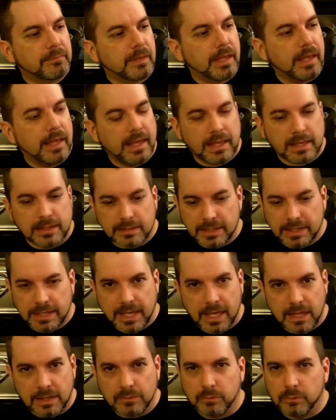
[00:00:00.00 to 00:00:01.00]
And
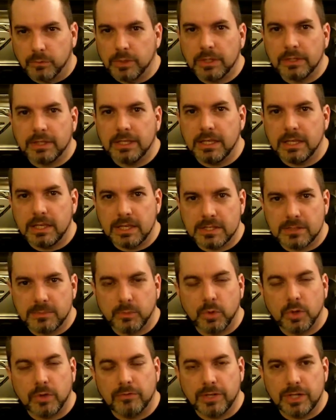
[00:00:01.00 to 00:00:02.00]
again, really, it's
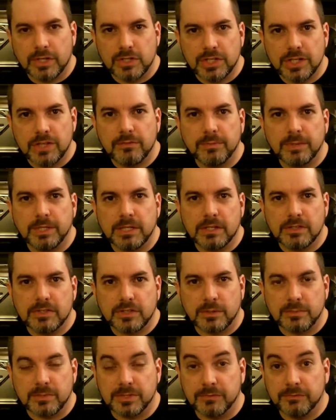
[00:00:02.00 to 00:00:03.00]
more of an achievement in
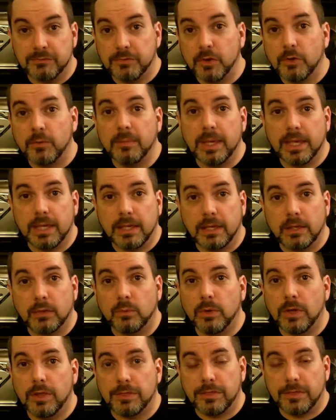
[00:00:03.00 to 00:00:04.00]
terms of filmmaking
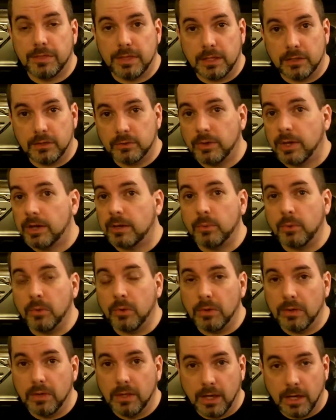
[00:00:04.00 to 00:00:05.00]
with the
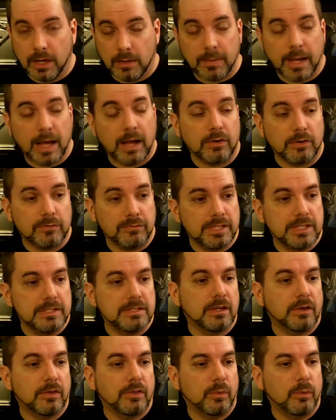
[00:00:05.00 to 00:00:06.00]
incredible amount of
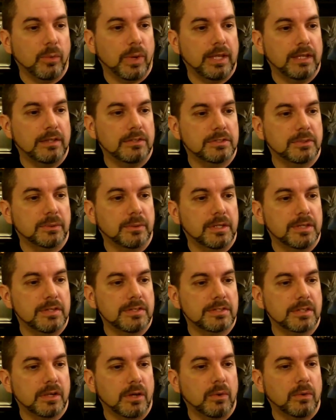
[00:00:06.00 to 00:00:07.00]
detail that went into it.
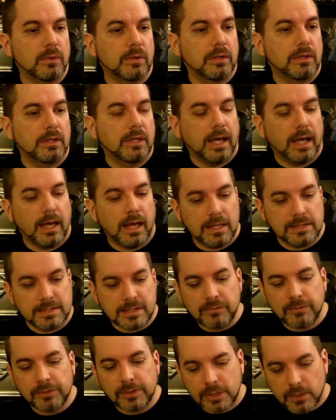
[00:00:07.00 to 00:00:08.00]
So
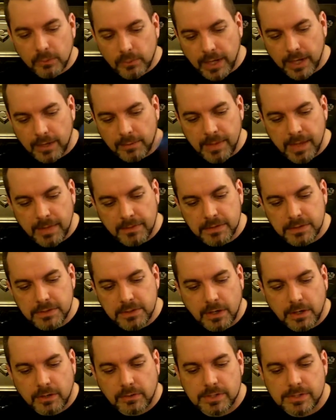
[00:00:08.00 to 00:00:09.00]
definitely recommend The
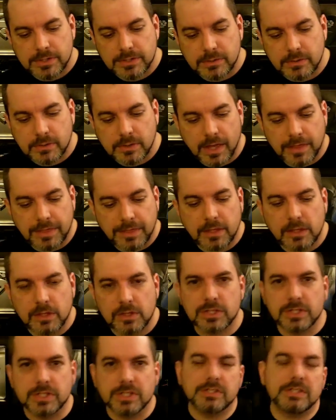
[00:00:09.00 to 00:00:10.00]
Dark Crystal. I think you
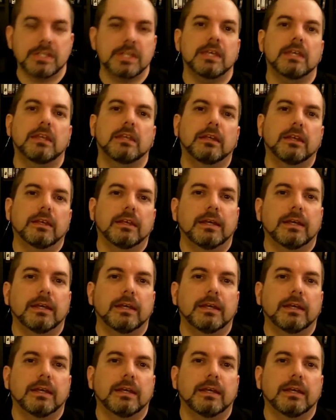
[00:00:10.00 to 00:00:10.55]
should see it.